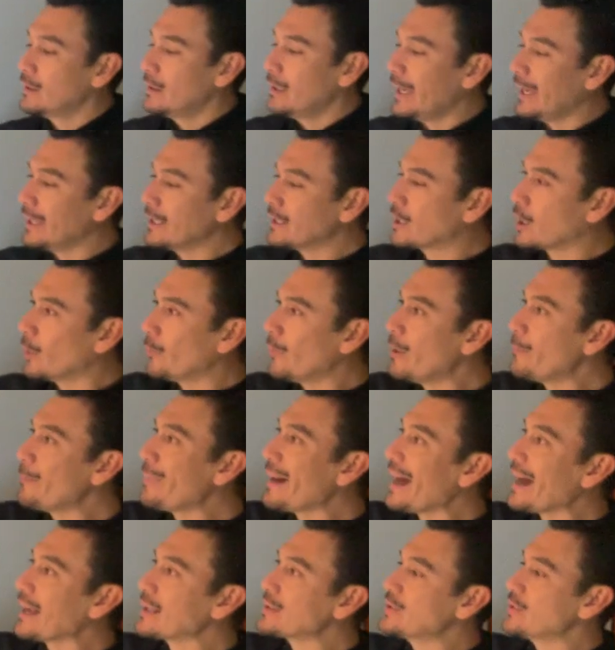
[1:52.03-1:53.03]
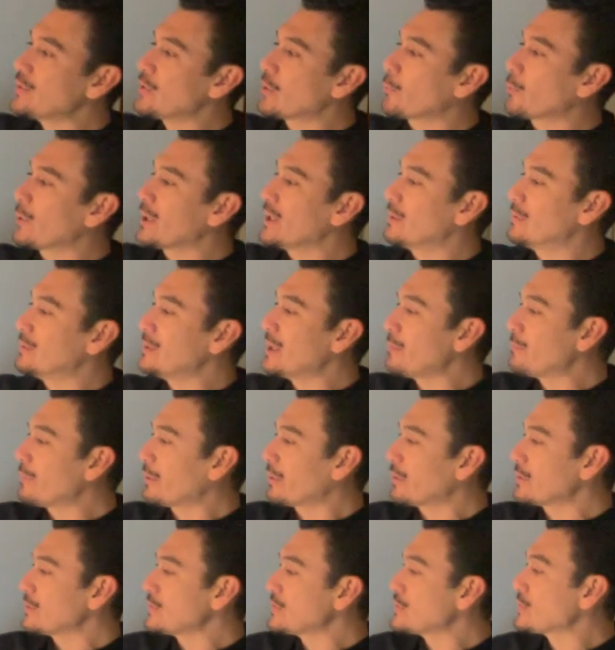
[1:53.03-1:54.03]
And going back to the real
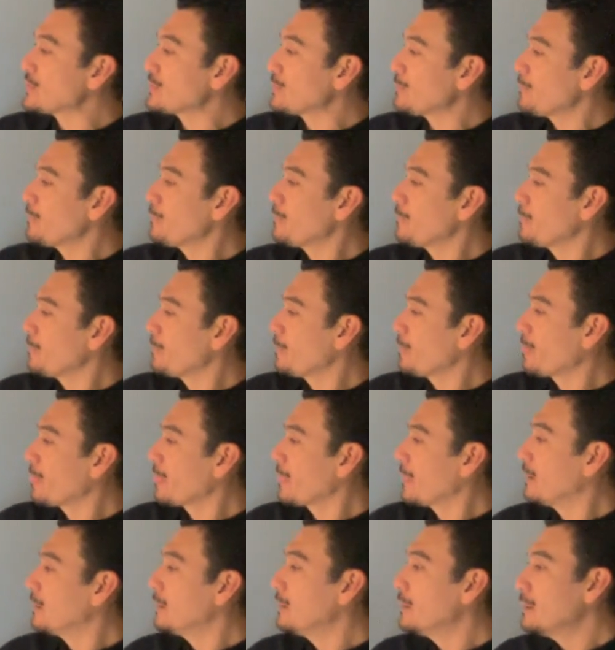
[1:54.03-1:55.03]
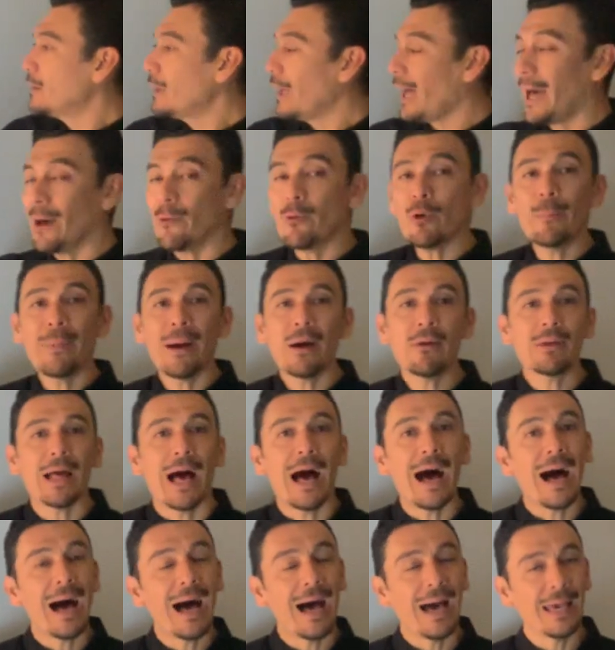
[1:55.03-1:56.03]
numbers, how about
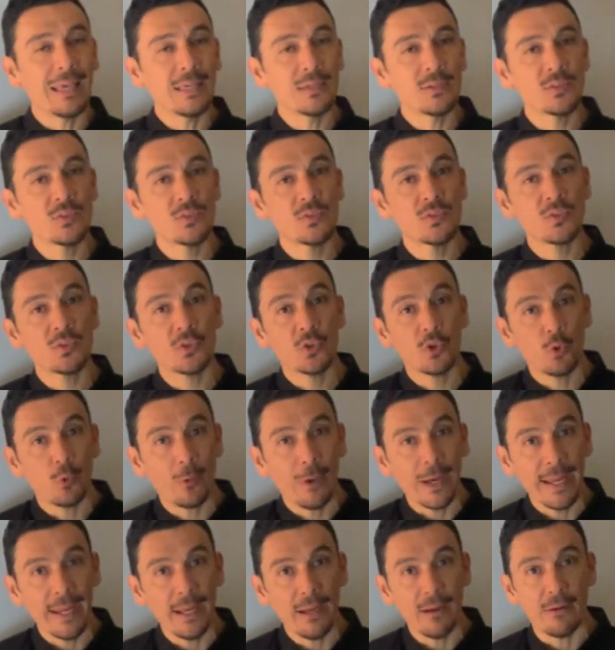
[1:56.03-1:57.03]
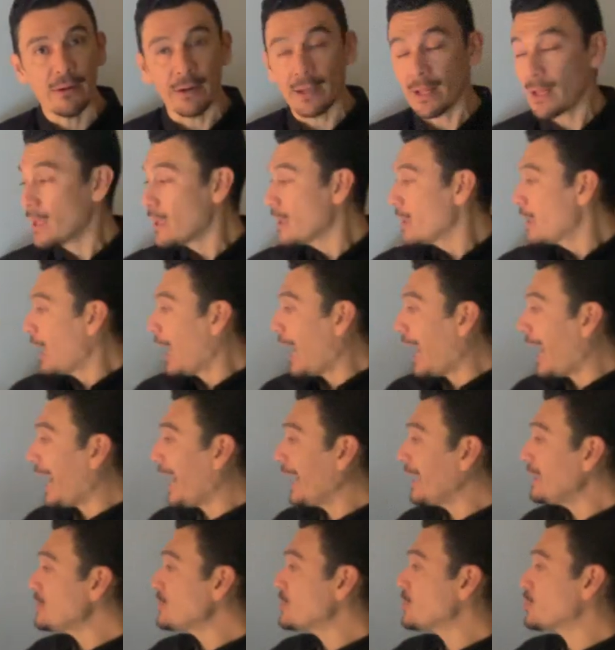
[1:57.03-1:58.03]
I squared?
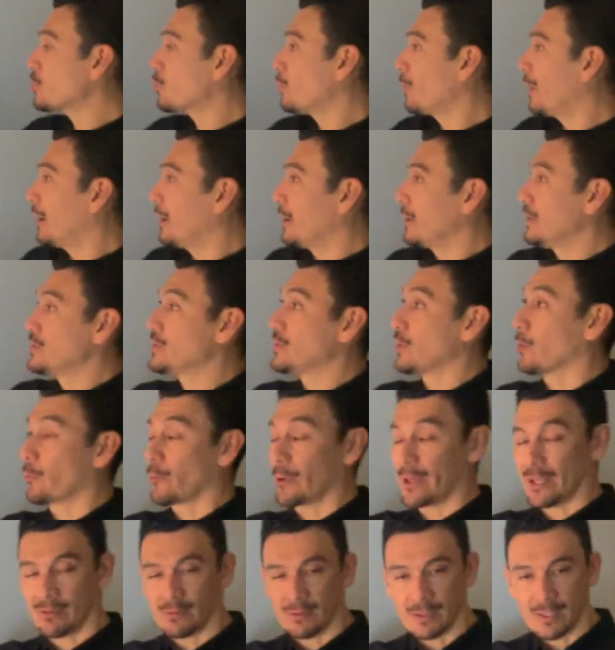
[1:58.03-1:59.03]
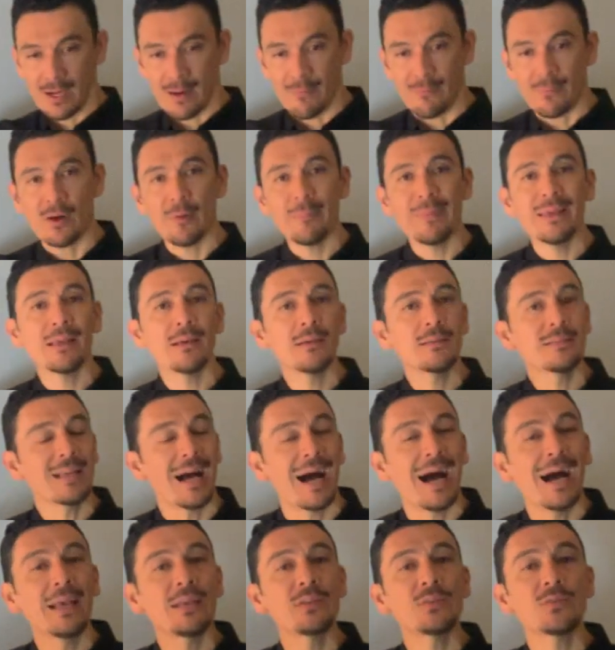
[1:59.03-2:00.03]
I squared is a real number because
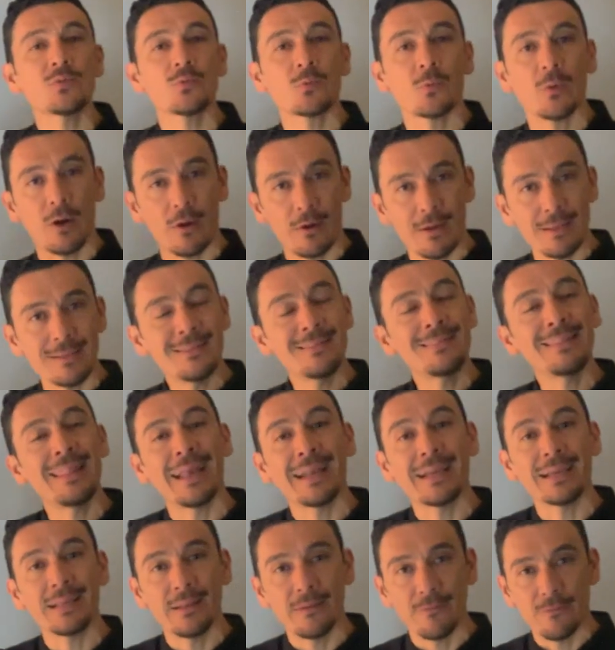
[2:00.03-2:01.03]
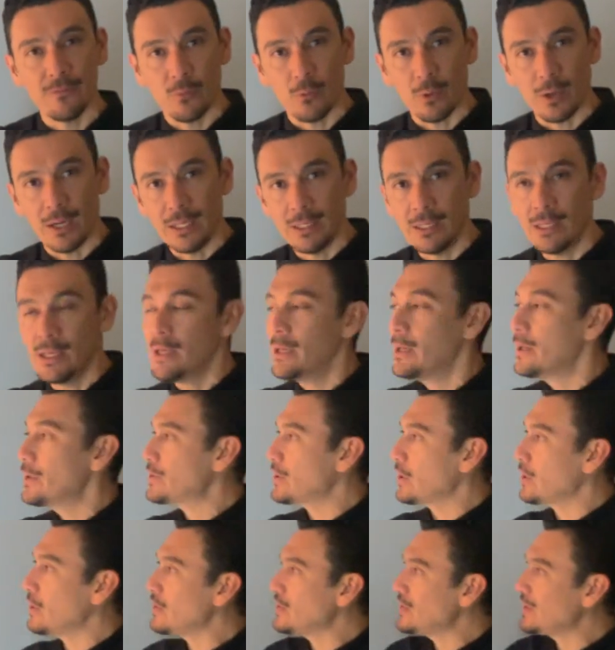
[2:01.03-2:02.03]
I squared is -1.
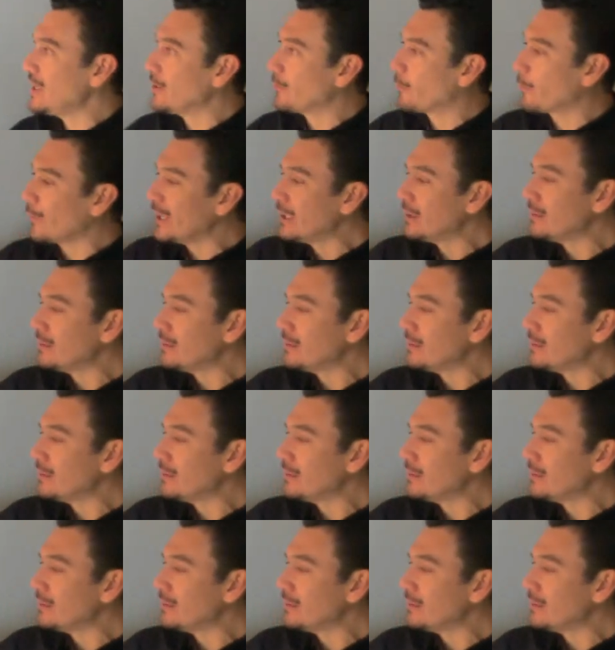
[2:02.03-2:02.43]
So you see real